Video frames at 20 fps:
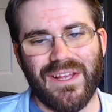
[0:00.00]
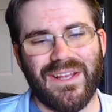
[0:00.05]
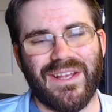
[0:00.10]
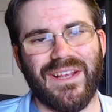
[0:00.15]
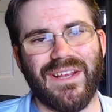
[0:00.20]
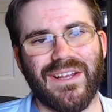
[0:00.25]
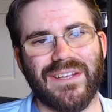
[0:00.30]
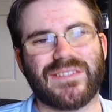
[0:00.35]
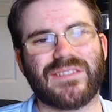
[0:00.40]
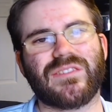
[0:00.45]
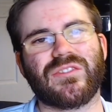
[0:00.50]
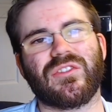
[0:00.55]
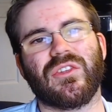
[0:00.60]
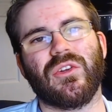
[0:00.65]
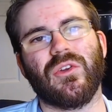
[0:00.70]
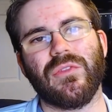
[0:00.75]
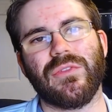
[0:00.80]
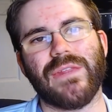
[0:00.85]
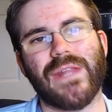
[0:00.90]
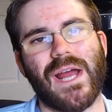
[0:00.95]
It's still
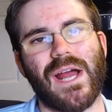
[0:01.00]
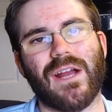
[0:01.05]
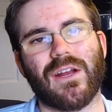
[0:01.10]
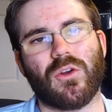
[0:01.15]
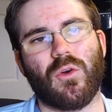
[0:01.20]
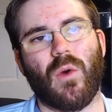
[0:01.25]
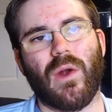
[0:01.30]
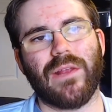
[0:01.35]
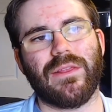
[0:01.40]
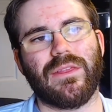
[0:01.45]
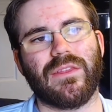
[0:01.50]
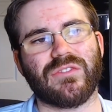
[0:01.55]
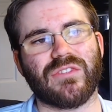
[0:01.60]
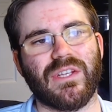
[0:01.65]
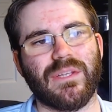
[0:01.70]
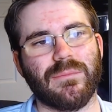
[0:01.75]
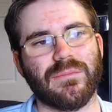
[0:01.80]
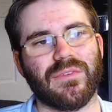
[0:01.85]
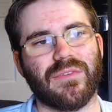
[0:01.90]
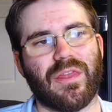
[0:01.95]
not quite the
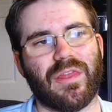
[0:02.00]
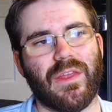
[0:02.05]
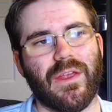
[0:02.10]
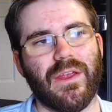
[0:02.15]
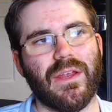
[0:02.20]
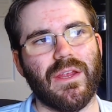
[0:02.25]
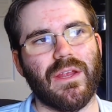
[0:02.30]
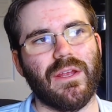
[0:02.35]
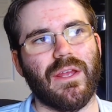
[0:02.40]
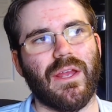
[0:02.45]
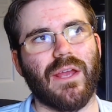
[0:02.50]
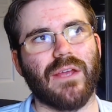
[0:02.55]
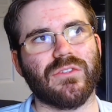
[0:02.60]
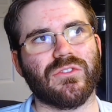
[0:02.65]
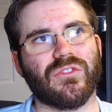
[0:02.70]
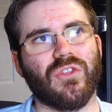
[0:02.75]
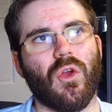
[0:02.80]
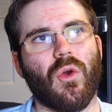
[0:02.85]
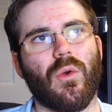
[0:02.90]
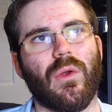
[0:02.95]
same thing as
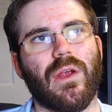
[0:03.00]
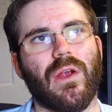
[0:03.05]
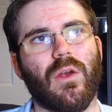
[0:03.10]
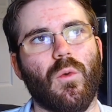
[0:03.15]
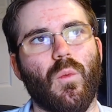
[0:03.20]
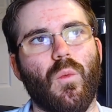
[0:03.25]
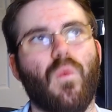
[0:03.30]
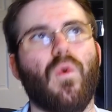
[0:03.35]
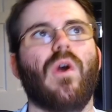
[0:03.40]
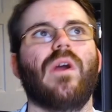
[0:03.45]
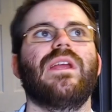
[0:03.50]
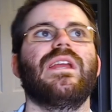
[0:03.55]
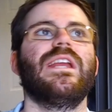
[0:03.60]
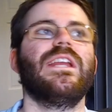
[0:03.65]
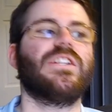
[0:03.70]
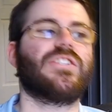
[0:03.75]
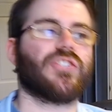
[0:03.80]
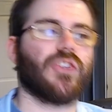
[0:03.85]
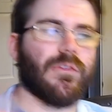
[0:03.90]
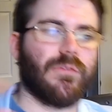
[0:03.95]
knowing what
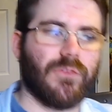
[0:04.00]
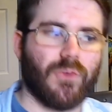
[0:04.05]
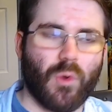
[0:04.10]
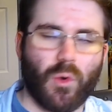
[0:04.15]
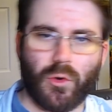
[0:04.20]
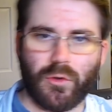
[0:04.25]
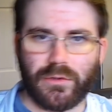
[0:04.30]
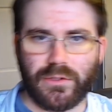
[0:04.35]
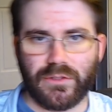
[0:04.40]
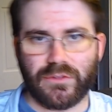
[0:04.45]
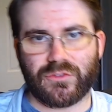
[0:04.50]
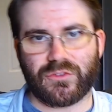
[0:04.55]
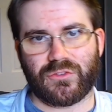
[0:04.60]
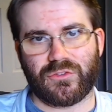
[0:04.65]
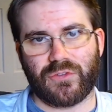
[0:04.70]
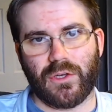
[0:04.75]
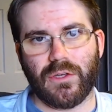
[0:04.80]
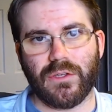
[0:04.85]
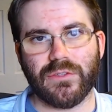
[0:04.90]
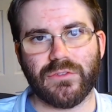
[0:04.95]
each of your discs
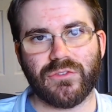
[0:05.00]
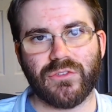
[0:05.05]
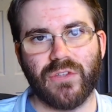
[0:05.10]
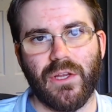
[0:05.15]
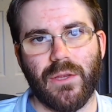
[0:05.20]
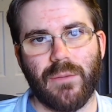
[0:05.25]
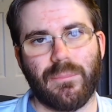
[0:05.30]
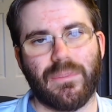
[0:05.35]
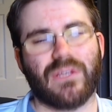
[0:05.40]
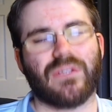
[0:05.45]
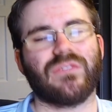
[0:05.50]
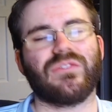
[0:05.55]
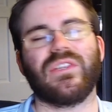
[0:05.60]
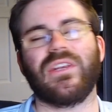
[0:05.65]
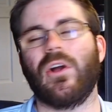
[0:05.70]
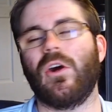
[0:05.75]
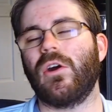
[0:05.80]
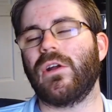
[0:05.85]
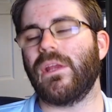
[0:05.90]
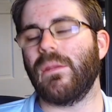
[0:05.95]
does, because they
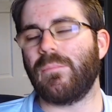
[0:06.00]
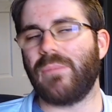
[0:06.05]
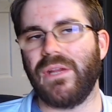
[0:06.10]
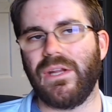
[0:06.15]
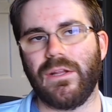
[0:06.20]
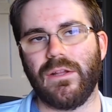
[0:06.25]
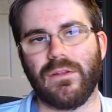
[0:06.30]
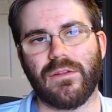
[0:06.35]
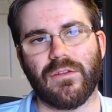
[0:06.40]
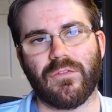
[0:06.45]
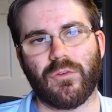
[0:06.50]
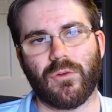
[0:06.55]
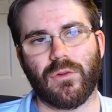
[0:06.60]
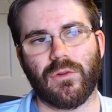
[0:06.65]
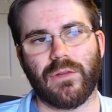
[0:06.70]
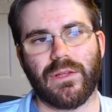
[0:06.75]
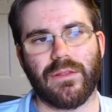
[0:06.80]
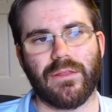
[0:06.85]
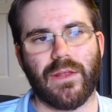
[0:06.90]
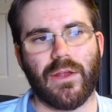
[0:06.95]
all get beat in
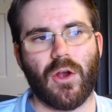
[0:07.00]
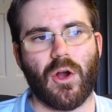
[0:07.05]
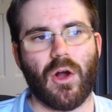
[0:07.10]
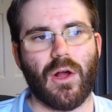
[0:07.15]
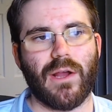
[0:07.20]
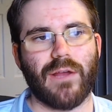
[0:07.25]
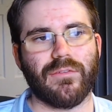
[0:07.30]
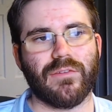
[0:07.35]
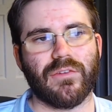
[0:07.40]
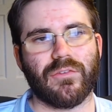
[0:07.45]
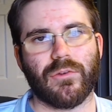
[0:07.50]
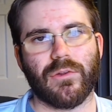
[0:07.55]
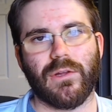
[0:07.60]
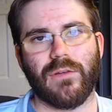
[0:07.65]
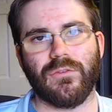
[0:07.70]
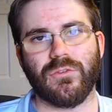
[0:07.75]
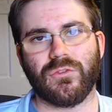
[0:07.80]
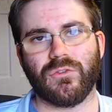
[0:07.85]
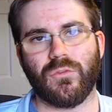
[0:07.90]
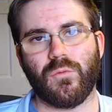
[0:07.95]
differently. They all have different
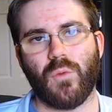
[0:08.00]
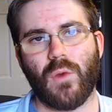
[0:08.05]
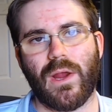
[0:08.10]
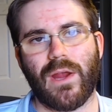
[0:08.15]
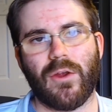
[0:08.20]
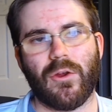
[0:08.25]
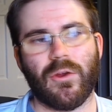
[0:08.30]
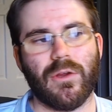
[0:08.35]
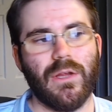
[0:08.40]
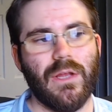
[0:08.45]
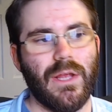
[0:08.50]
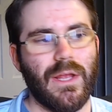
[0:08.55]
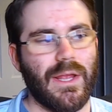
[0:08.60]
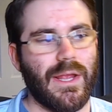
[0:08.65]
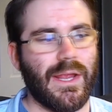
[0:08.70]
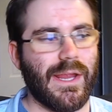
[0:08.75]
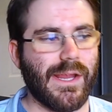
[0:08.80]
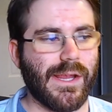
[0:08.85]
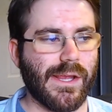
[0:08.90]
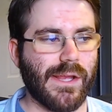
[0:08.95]
levels of wear,
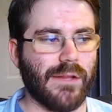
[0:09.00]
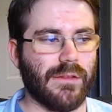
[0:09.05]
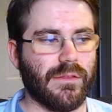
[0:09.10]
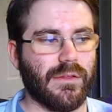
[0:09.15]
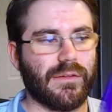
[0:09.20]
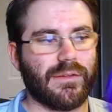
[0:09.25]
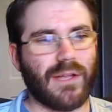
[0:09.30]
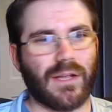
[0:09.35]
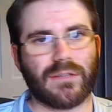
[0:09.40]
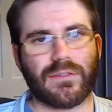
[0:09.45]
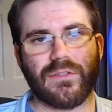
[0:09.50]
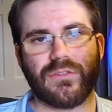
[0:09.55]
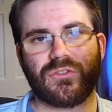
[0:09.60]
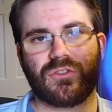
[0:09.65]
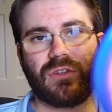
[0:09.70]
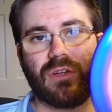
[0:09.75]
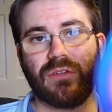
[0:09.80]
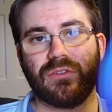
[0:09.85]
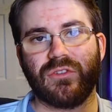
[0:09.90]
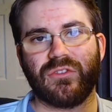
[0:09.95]
and the tech disc
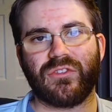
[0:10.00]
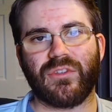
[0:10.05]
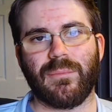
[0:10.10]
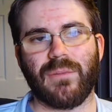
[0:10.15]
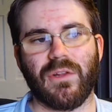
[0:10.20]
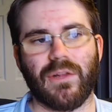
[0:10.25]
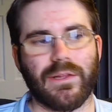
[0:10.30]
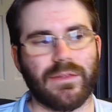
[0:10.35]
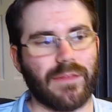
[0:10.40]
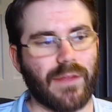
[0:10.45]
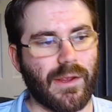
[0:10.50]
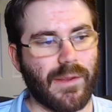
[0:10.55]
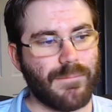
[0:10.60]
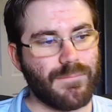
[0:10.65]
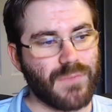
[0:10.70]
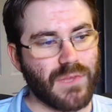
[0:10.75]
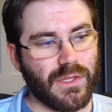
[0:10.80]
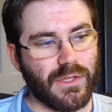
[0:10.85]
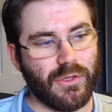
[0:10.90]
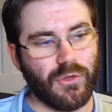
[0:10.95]
doesn't simulate that.
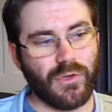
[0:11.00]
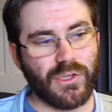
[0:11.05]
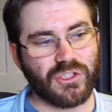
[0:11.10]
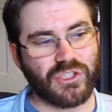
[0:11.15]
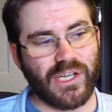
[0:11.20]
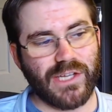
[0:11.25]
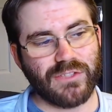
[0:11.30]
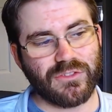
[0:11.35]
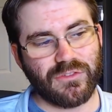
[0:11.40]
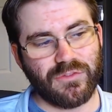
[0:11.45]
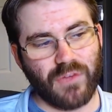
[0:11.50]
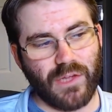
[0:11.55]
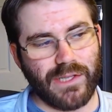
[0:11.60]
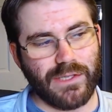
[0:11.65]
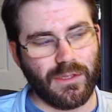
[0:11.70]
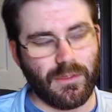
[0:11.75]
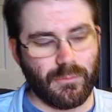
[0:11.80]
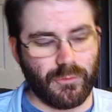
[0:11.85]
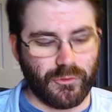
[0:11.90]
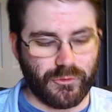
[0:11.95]
You can change the flight
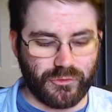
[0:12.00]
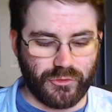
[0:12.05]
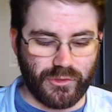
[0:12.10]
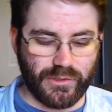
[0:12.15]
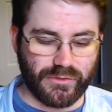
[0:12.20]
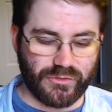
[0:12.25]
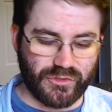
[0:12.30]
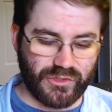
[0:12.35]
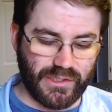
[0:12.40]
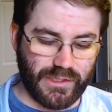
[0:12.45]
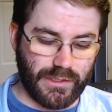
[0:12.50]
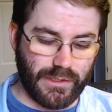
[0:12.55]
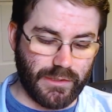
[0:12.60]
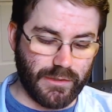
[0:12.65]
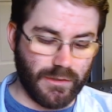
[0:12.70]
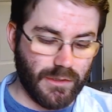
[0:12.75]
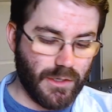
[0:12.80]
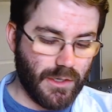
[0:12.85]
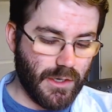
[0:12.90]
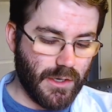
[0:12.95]
numbers, you can see
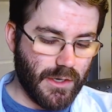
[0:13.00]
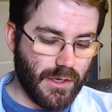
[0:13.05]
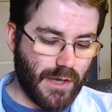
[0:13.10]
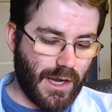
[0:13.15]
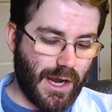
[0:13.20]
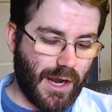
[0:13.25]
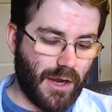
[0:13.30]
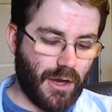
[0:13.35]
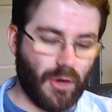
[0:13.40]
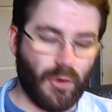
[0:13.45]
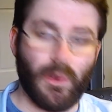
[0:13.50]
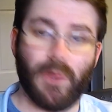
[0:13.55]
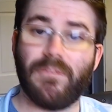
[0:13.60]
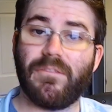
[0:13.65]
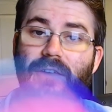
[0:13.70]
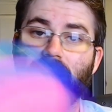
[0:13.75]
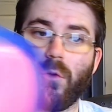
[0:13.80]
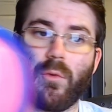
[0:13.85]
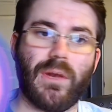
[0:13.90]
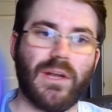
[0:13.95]
how a
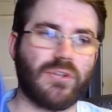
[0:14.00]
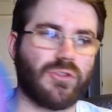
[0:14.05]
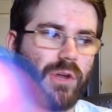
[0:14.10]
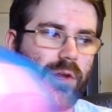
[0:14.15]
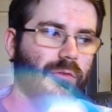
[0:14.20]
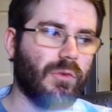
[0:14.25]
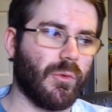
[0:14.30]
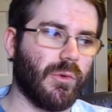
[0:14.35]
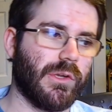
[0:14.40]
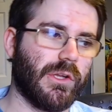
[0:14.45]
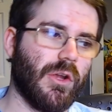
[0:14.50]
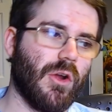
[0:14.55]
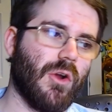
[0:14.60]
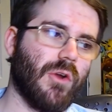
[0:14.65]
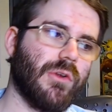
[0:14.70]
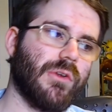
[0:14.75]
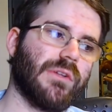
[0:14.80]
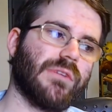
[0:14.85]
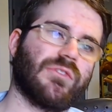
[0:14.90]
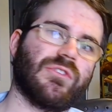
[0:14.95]
fairway driver would go, you
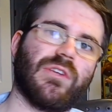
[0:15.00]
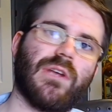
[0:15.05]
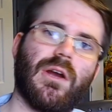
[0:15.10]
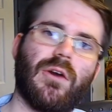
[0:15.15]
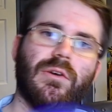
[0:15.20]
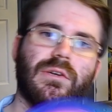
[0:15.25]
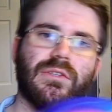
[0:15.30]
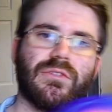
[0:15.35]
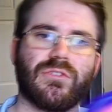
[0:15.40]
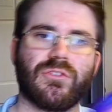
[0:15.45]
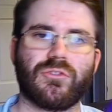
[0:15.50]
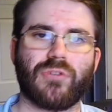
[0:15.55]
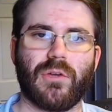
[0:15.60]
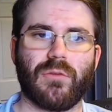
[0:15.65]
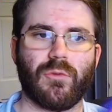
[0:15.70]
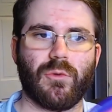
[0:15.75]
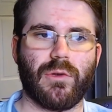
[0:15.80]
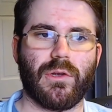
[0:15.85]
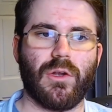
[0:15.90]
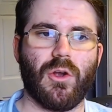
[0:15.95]
can see how a distance
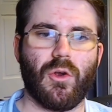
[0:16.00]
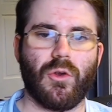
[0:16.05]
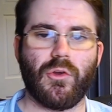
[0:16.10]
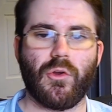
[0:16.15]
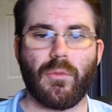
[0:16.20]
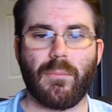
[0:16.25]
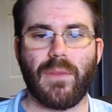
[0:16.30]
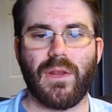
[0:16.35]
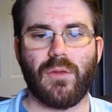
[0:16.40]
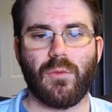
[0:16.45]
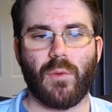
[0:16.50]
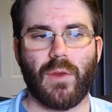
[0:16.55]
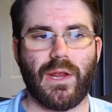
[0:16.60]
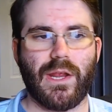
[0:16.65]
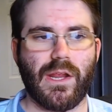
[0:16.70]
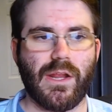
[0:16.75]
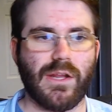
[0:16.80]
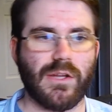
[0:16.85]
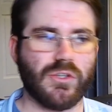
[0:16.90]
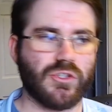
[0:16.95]
driver would go, your
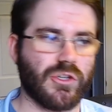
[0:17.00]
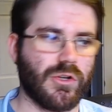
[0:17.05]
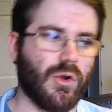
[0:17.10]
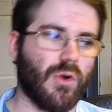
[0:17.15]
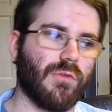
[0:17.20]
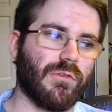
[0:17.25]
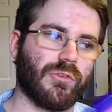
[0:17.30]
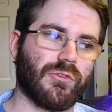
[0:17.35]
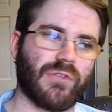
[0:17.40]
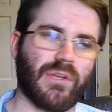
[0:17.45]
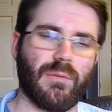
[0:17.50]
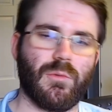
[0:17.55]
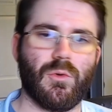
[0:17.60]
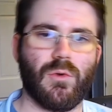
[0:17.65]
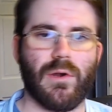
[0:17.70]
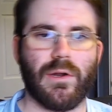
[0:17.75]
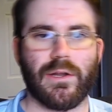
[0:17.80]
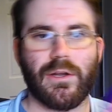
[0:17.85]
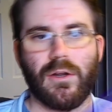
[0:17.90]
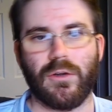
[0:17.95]
mid-range, an overstable
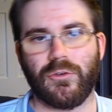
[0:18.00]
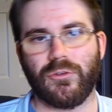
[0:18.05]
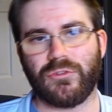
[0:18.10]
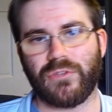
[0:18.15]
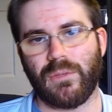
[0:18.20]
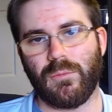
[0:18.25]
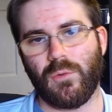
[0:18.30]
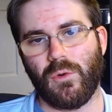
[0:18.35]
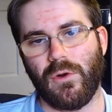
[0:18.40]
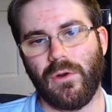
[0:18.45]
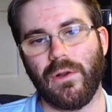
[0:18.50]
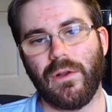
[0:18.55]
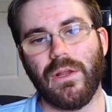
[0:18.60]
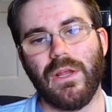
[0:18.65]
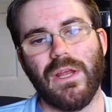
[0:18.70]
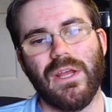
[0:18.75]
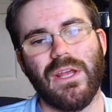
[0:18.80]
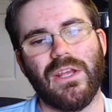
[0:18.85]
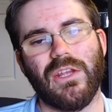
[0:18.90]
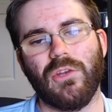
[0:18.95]
one, an understable one.
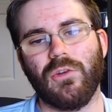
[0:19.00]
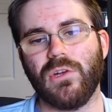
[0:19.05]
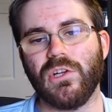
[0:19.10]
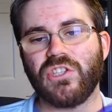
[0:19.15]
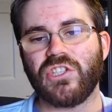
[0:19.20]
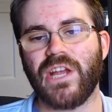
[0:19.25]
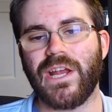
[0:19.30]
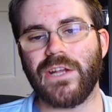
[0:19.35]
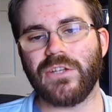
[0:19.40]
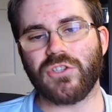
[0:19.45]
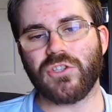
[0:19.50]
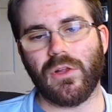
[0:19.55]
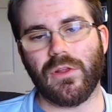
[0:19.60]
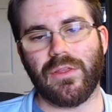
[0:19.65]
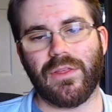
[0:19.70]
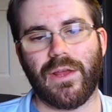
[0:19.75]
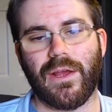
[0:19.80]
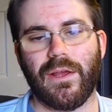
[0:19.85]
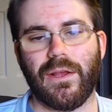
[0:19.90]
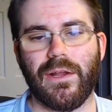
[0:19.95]
You can change all of
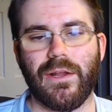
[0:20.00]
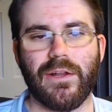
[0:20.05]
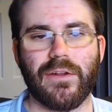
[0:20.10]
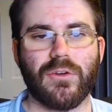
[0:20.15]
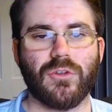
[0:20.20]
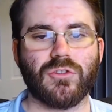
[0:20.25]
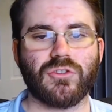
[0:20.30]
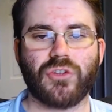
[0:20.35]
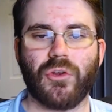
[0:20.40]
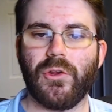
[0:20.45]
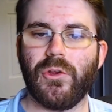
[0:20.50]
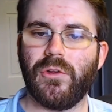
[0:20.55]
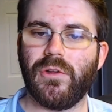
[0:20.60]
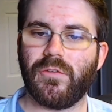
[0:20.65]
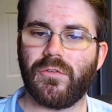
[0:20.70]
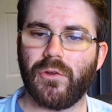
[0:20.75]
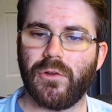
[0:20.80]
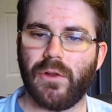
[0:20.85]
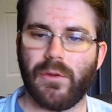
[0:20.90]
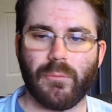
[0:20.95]
that, and it'll show you
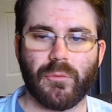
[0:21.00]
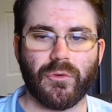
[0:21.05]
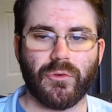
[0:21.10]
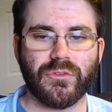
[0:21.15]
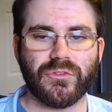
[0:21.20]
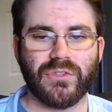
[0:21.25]
different numbers,